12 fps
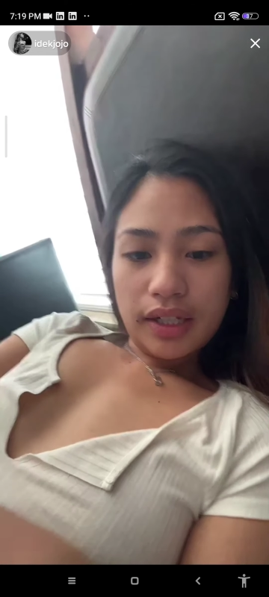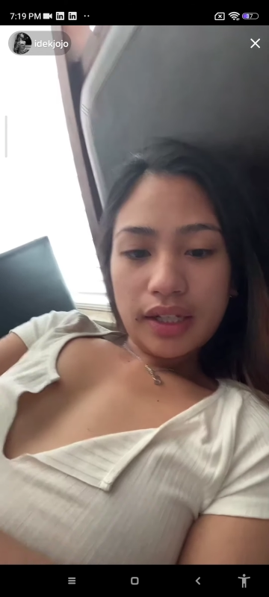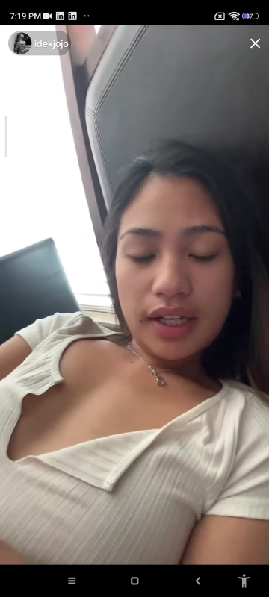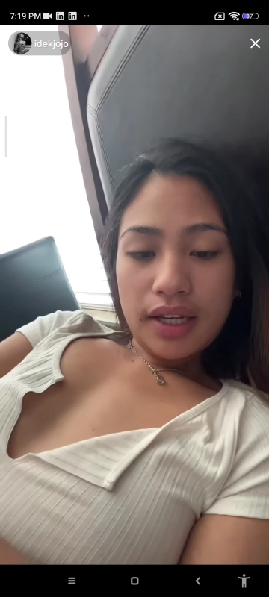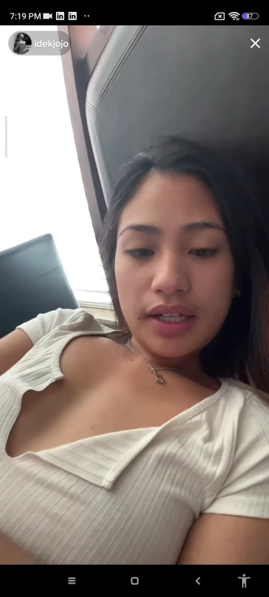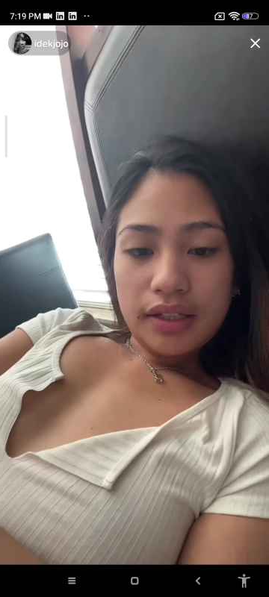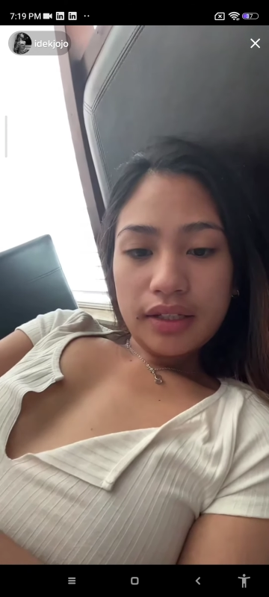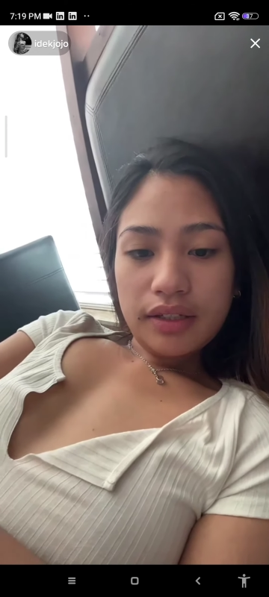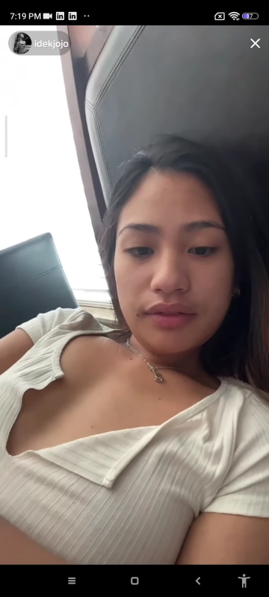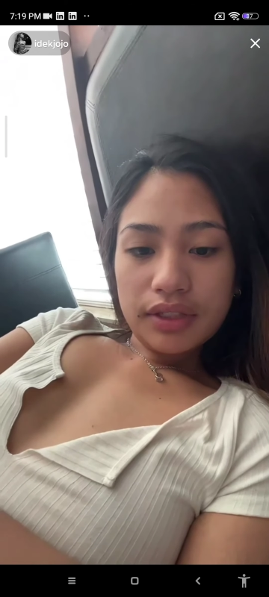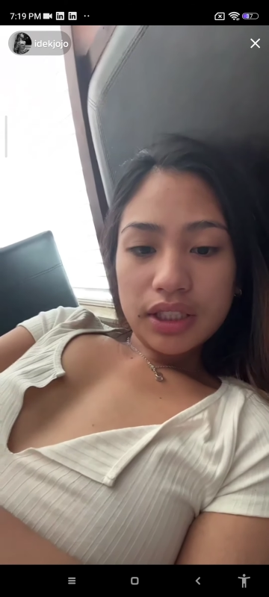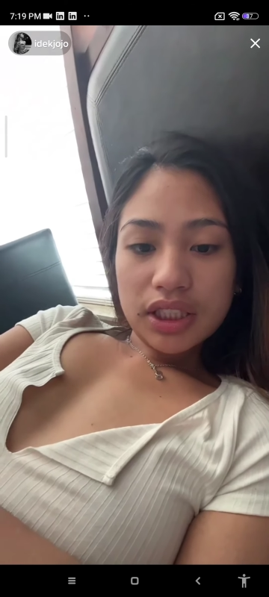Hey, thank you
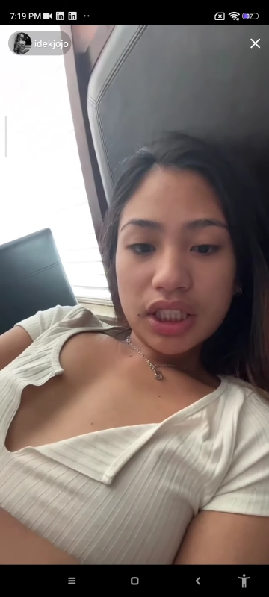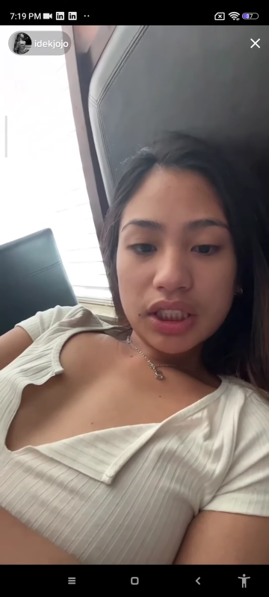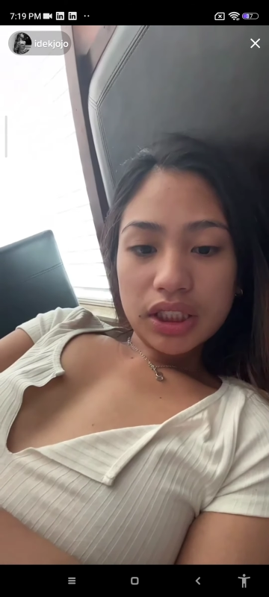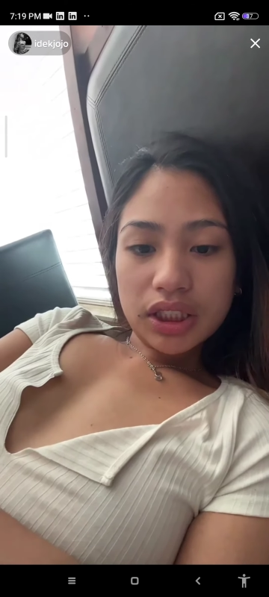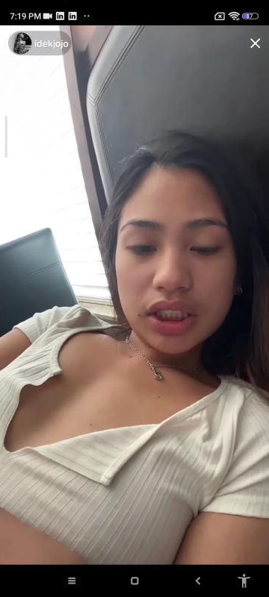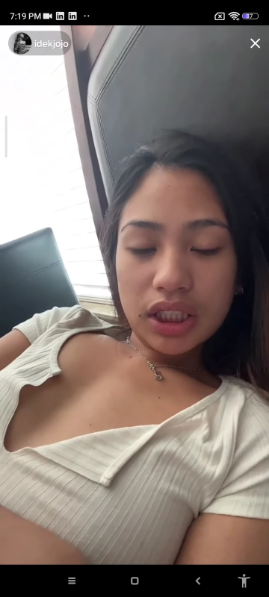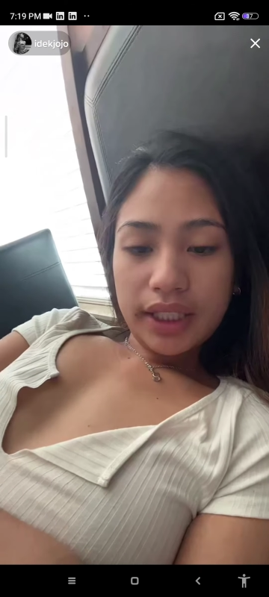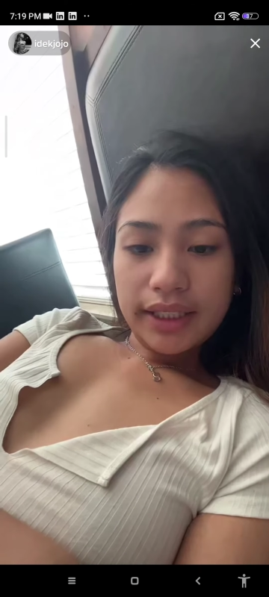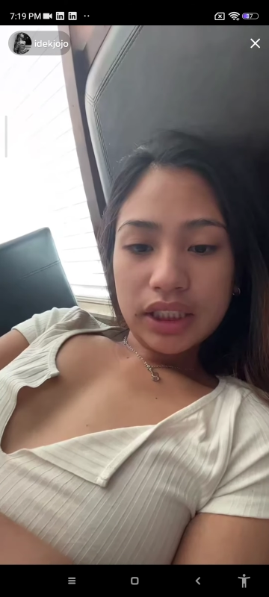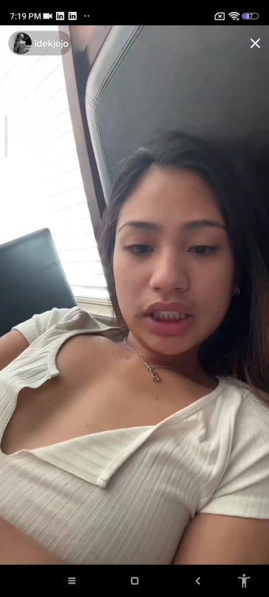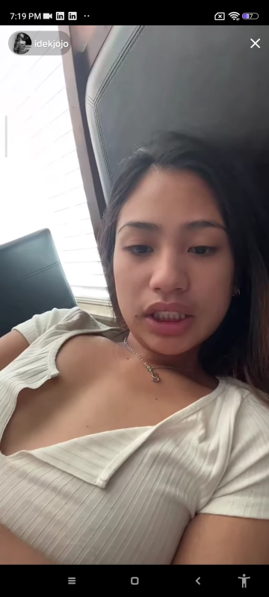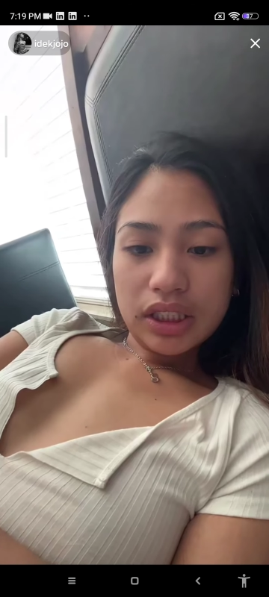for that tiny
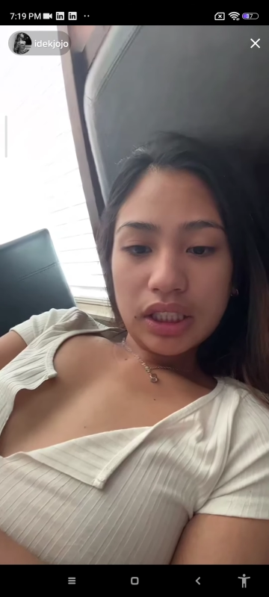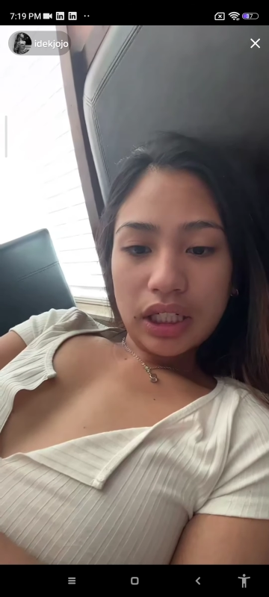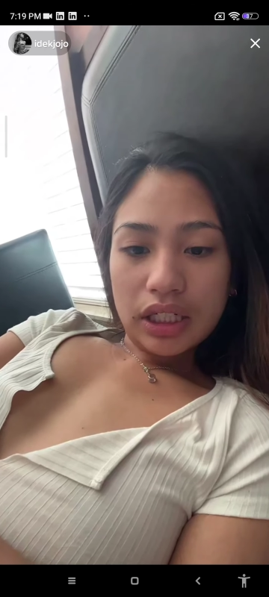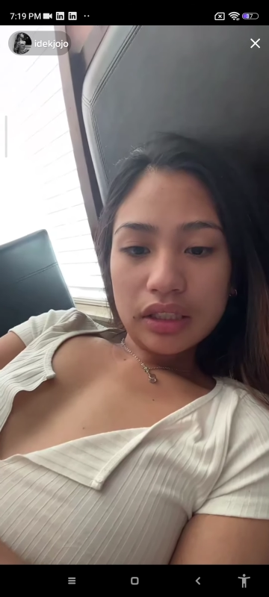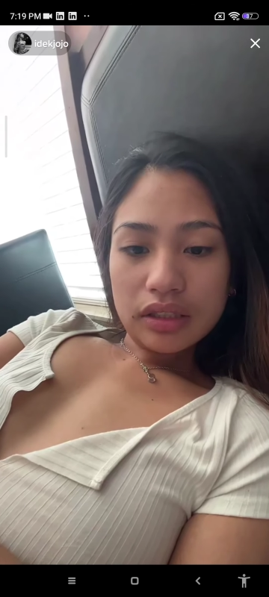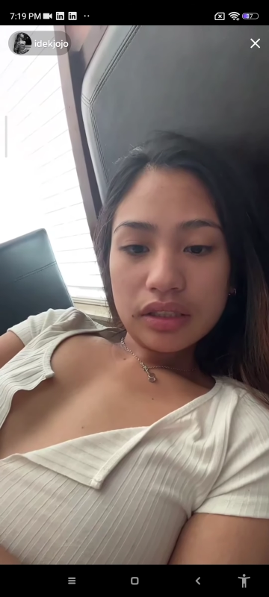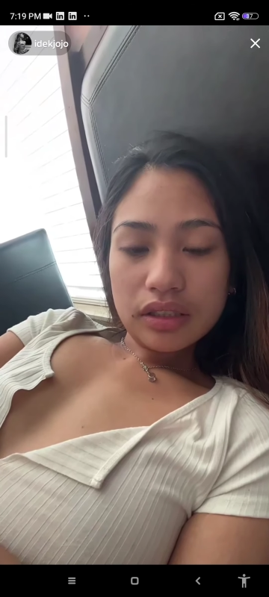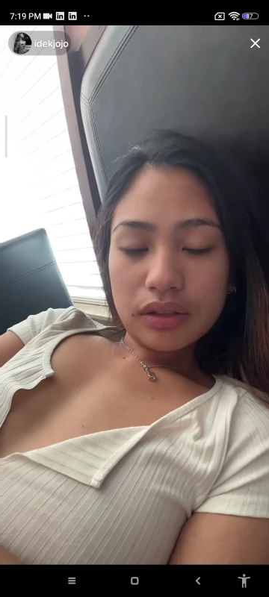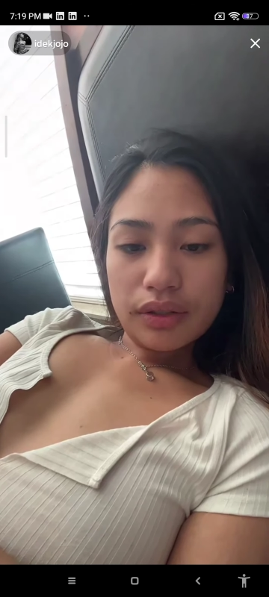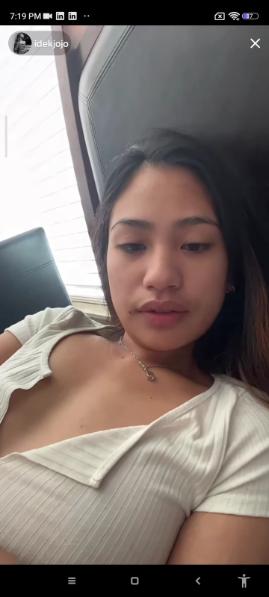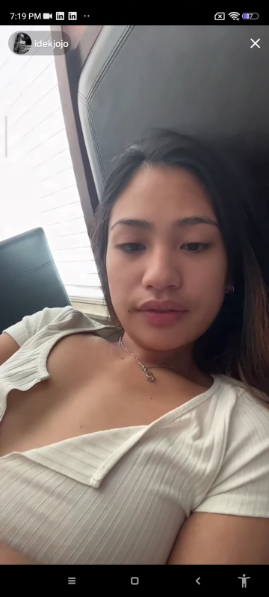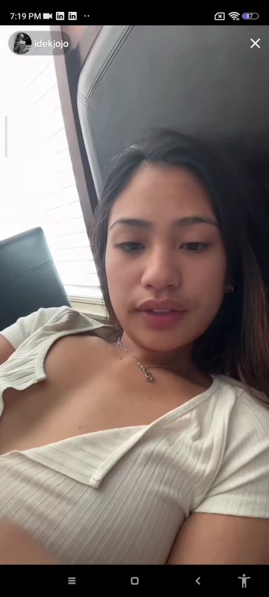dime, 10
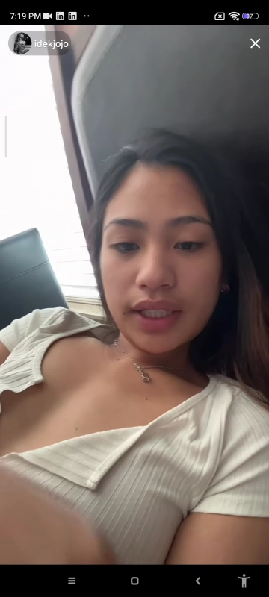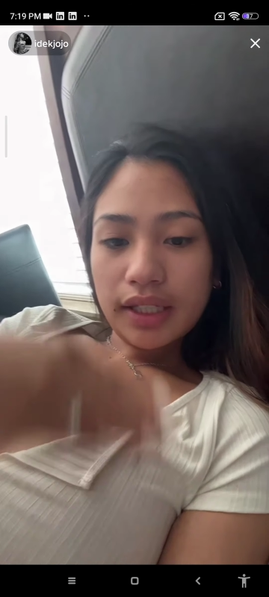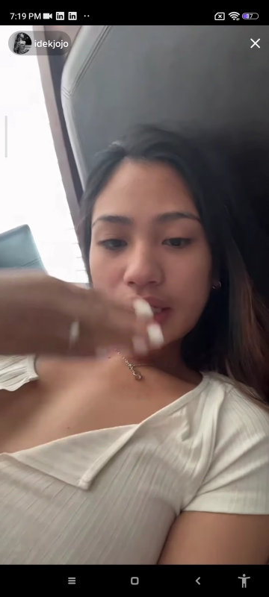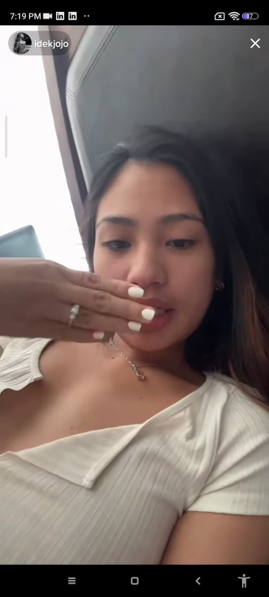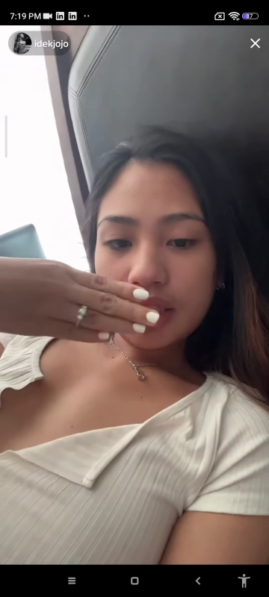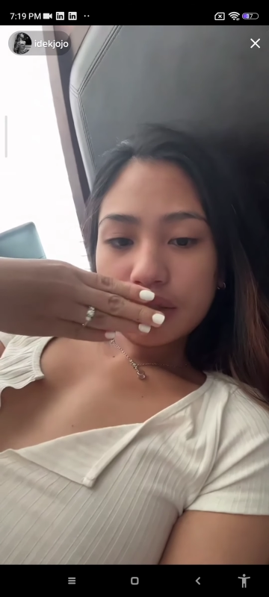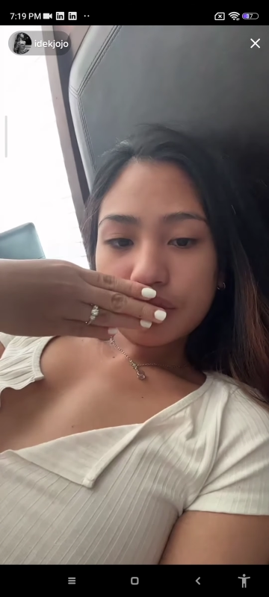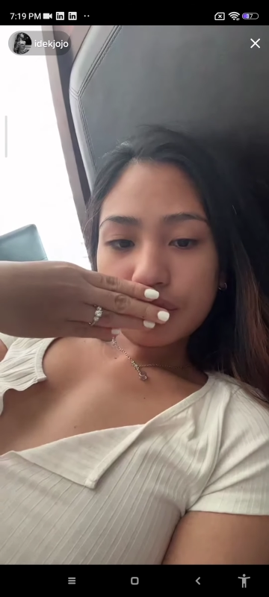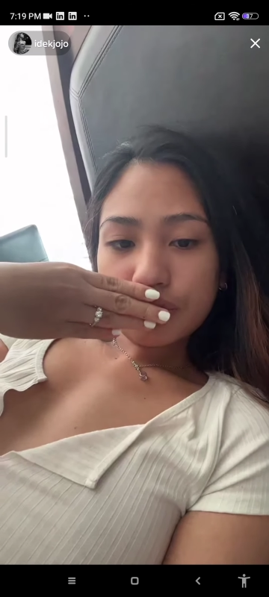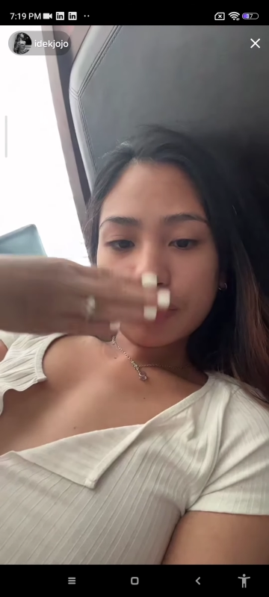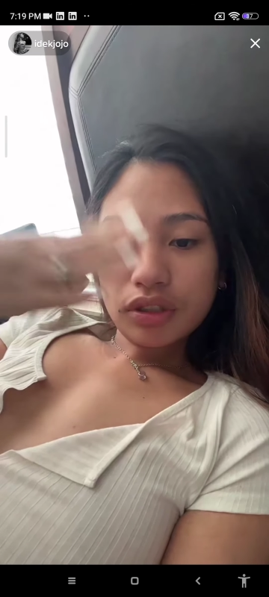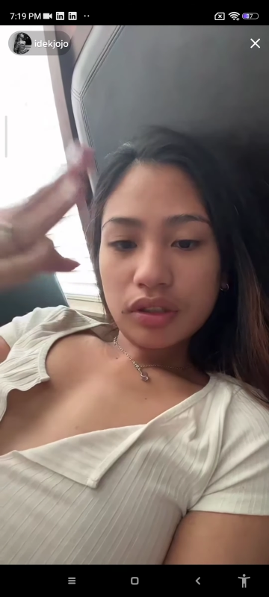star flying kiss.
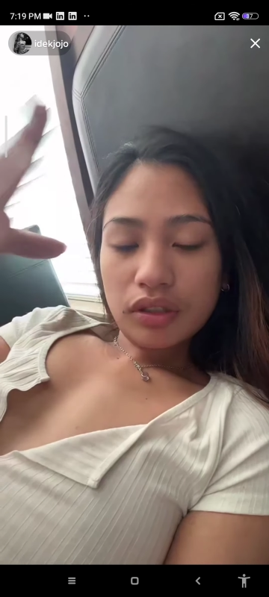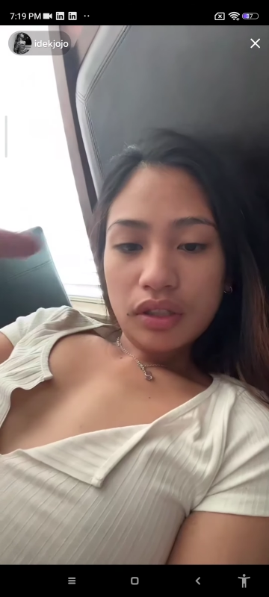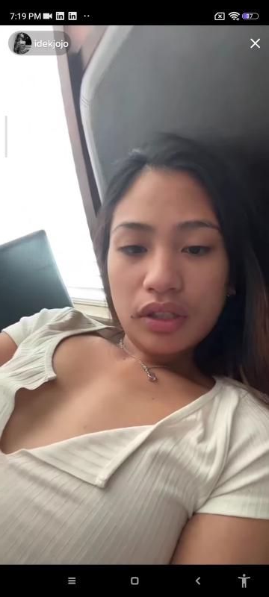Mm.